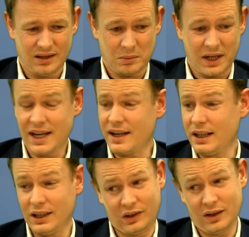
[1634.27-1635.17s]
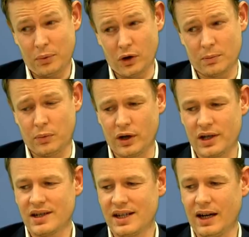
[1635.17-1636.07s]
But yeah, it's an important
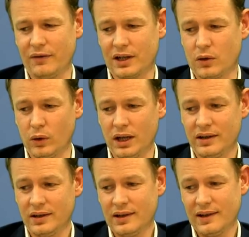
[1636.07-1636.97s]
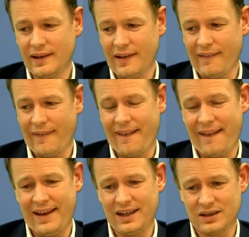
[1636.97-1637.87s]
point, Gaviacula,
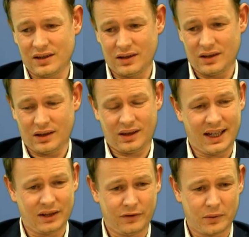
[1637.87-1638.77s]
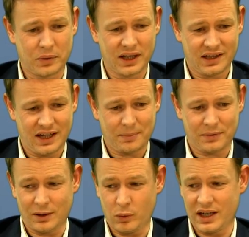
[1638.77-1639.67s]
and thanks for bringing that up,
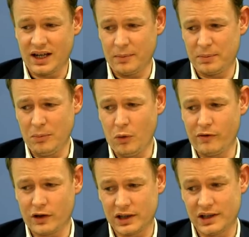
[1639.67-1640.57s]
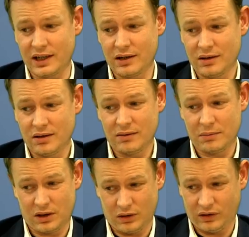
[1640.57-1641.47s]
that we can't be move ordered there,
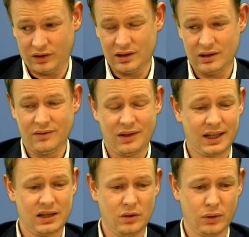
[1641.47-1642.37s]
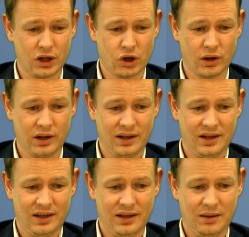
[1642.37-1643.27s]
because I do enjoy
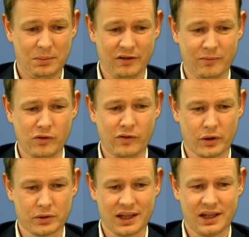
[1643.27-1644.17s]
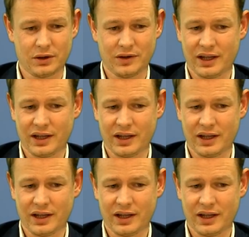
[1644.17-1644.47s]
a bit of move ordering here